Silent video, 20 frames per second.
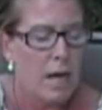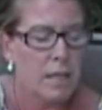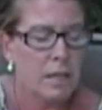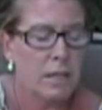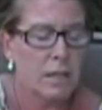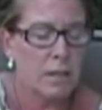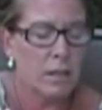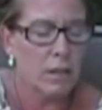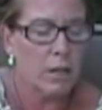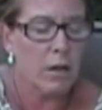And
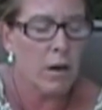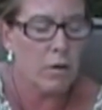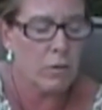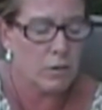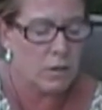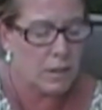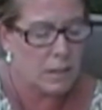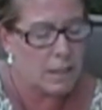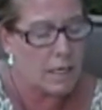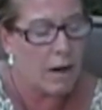
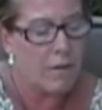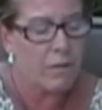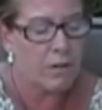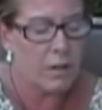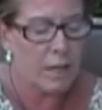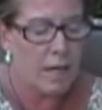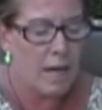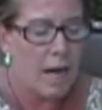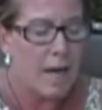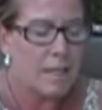silicone
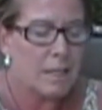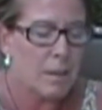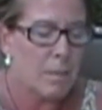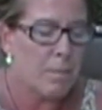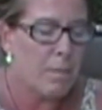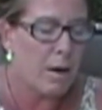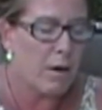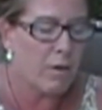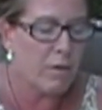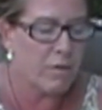definitely has a
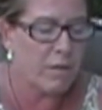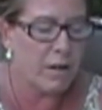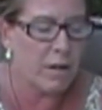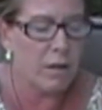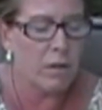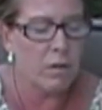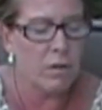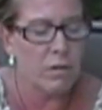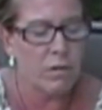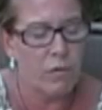better
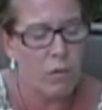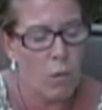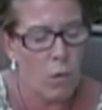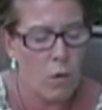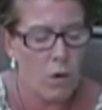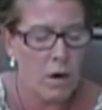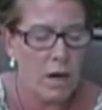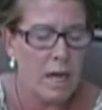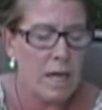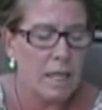feel
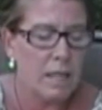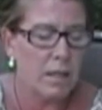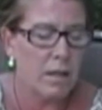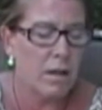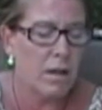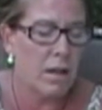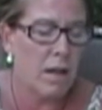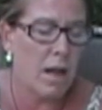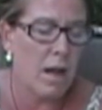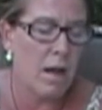for it
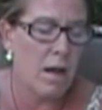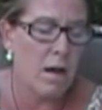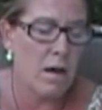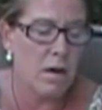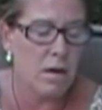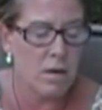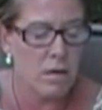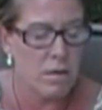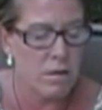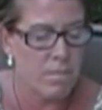
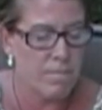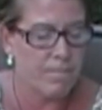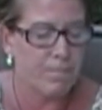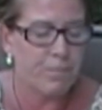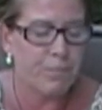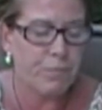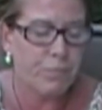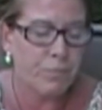than